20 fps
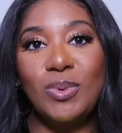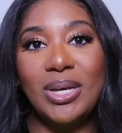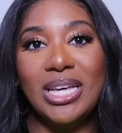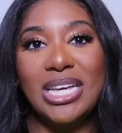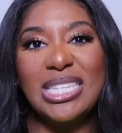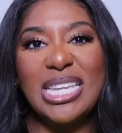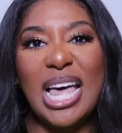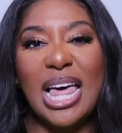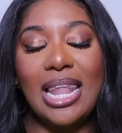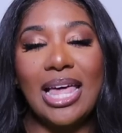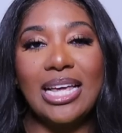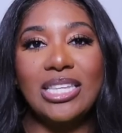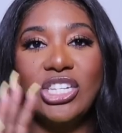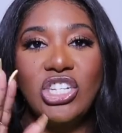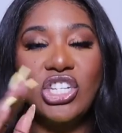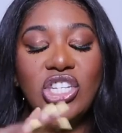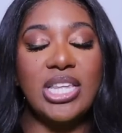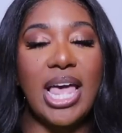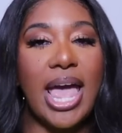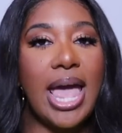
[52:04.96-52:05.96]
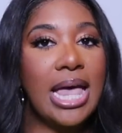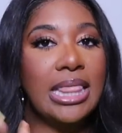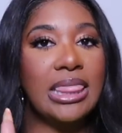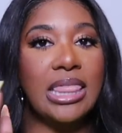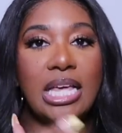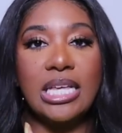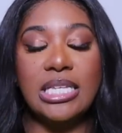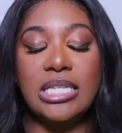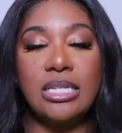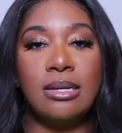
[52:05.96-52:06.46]
because I like to just add
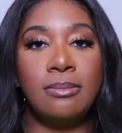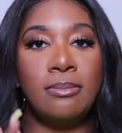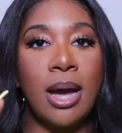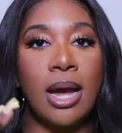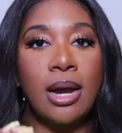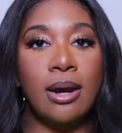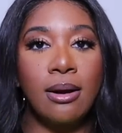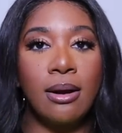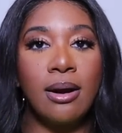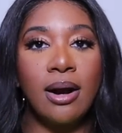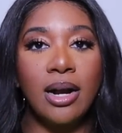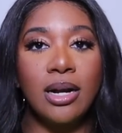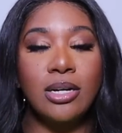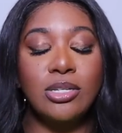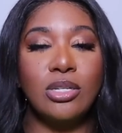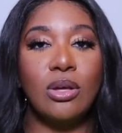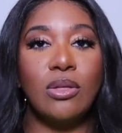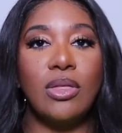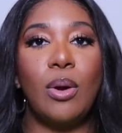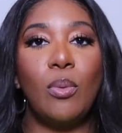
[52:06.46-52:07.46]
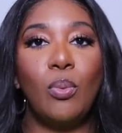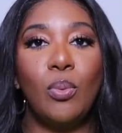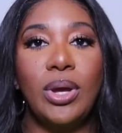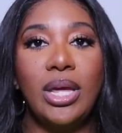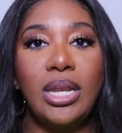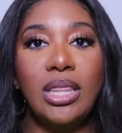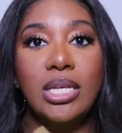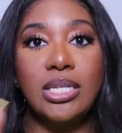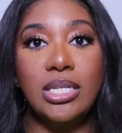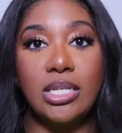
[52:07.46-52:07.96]
things to my cart so that
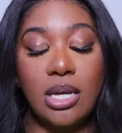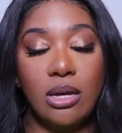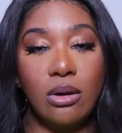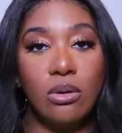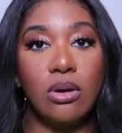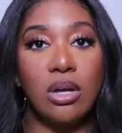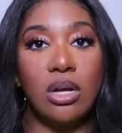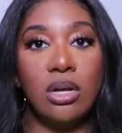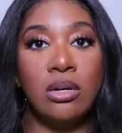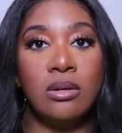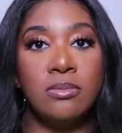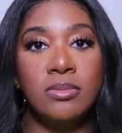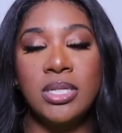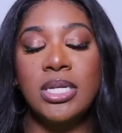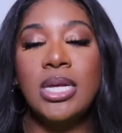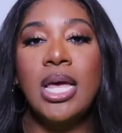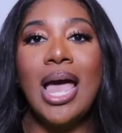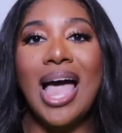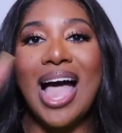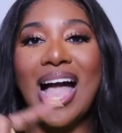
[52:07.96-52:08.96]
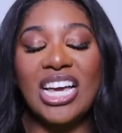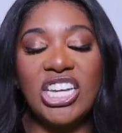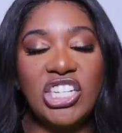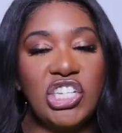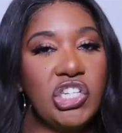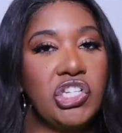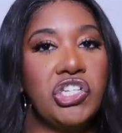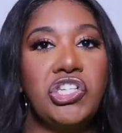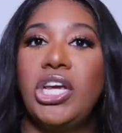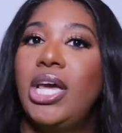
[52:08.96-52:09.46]
when the sale comes, I can
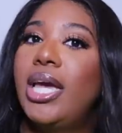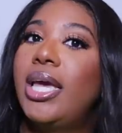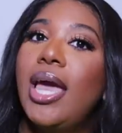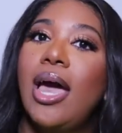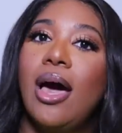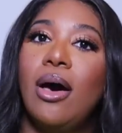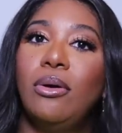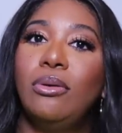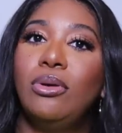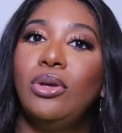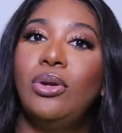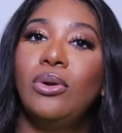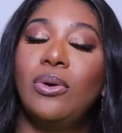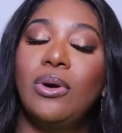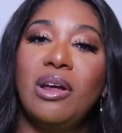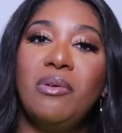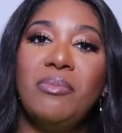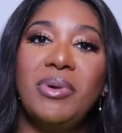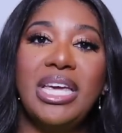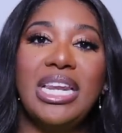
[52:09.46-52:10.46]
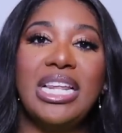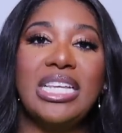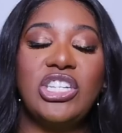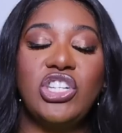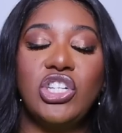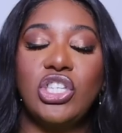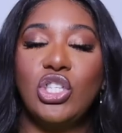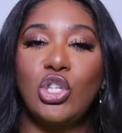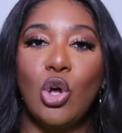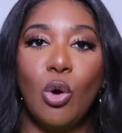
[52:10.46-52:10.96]
just check out. You know what I mean? It's
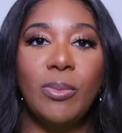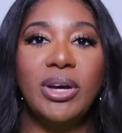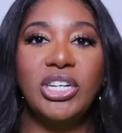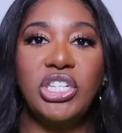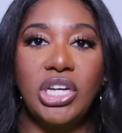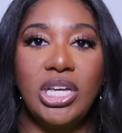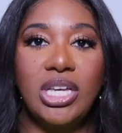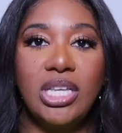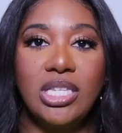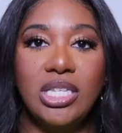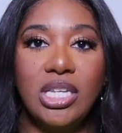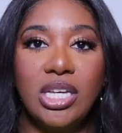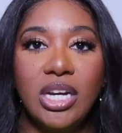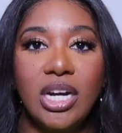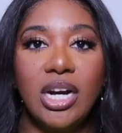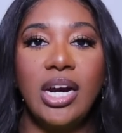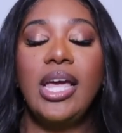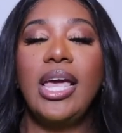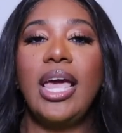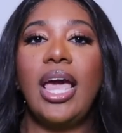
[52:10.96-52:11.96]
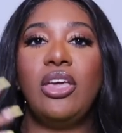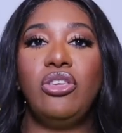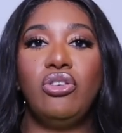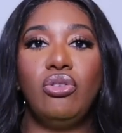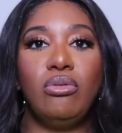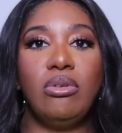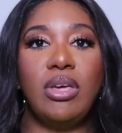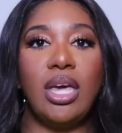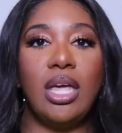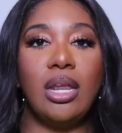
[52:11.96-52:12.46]
just so much easier and
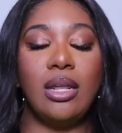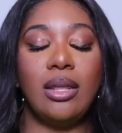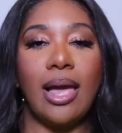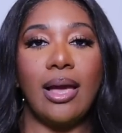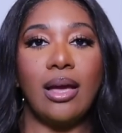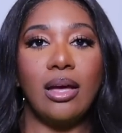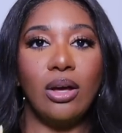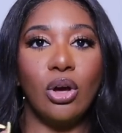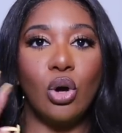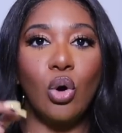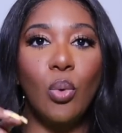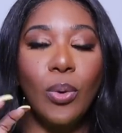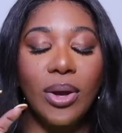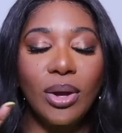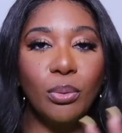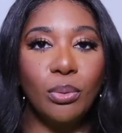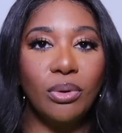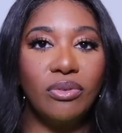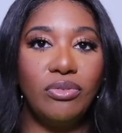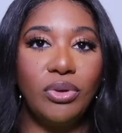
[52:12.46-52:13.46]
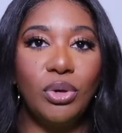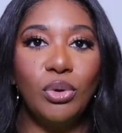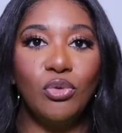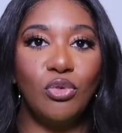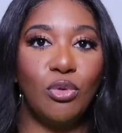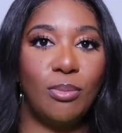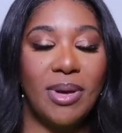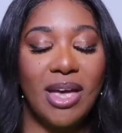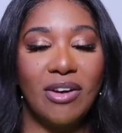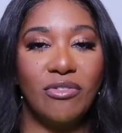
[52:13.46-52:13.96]
you get like a quick review
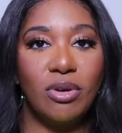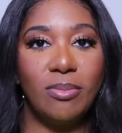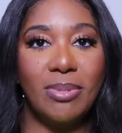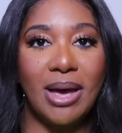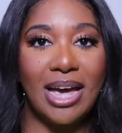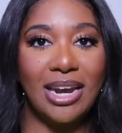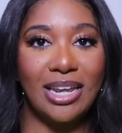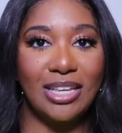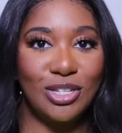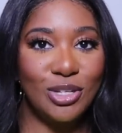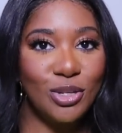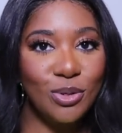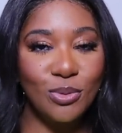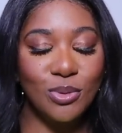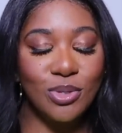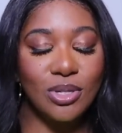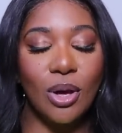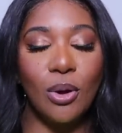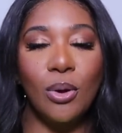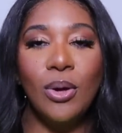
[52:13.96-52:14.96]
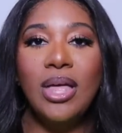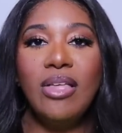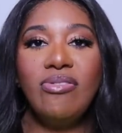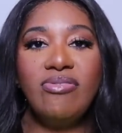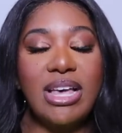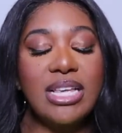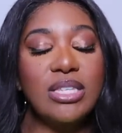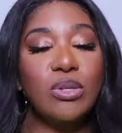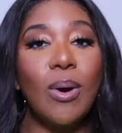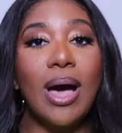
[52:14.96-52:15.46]
from everybody too. So
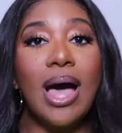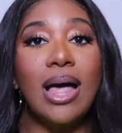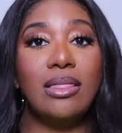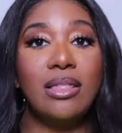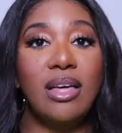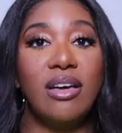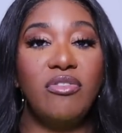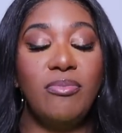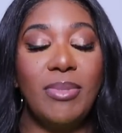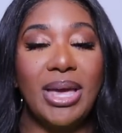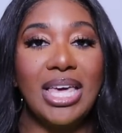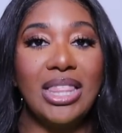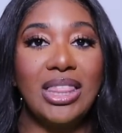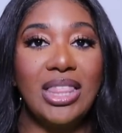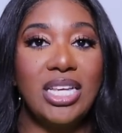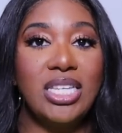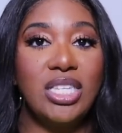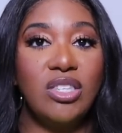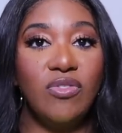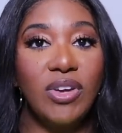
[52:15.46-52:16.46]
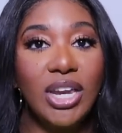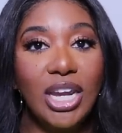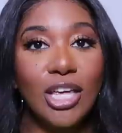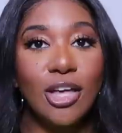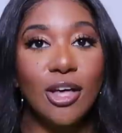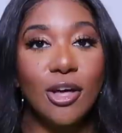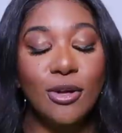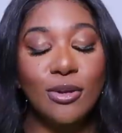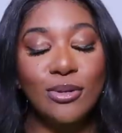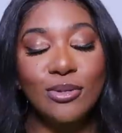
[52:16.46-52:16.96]
that's why I love making these
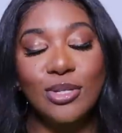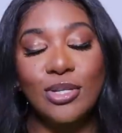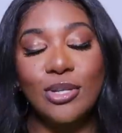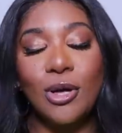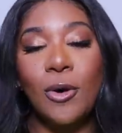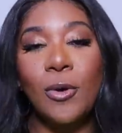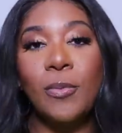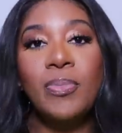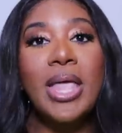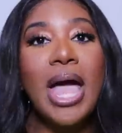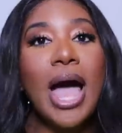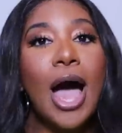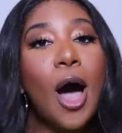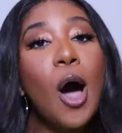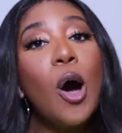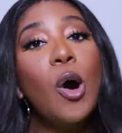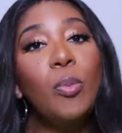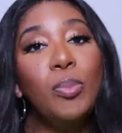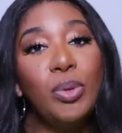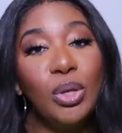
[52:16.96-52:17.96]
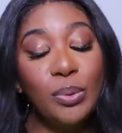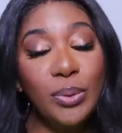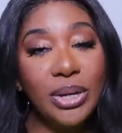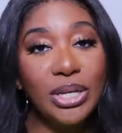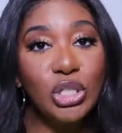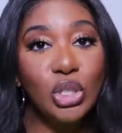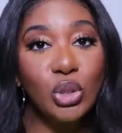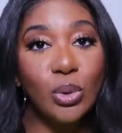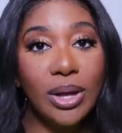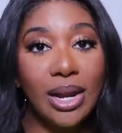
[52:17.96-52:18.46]
videos. So I hope you
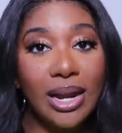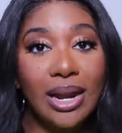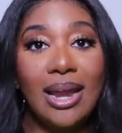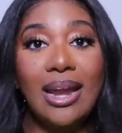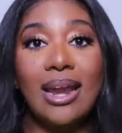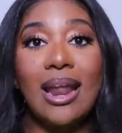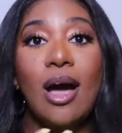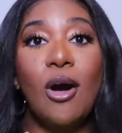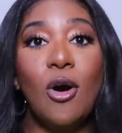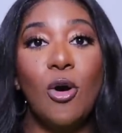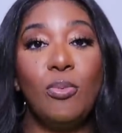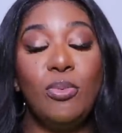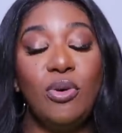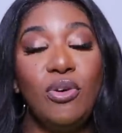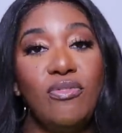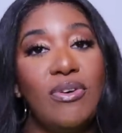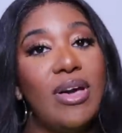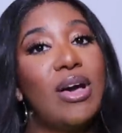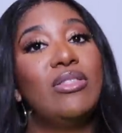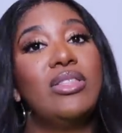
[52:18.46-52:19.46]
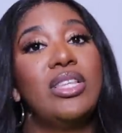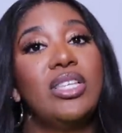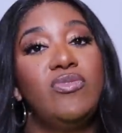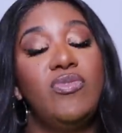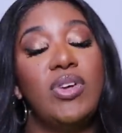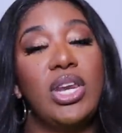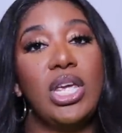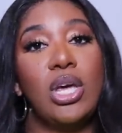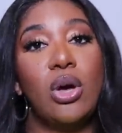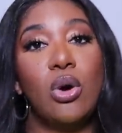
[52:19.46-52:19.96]
enjoyed it and I hope you found this
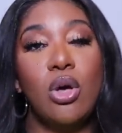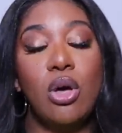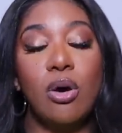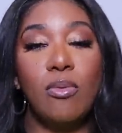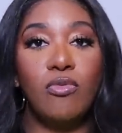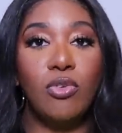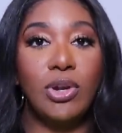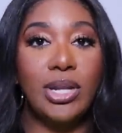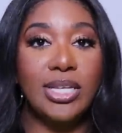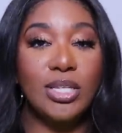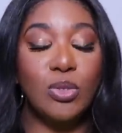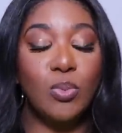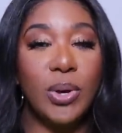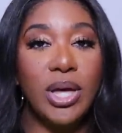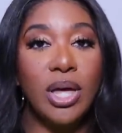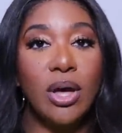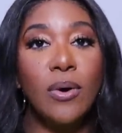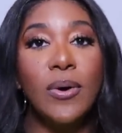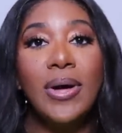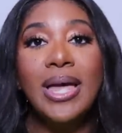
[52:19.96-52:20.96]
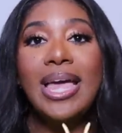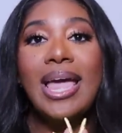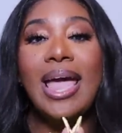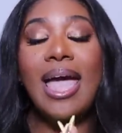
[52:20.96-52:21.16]
video helpful as well.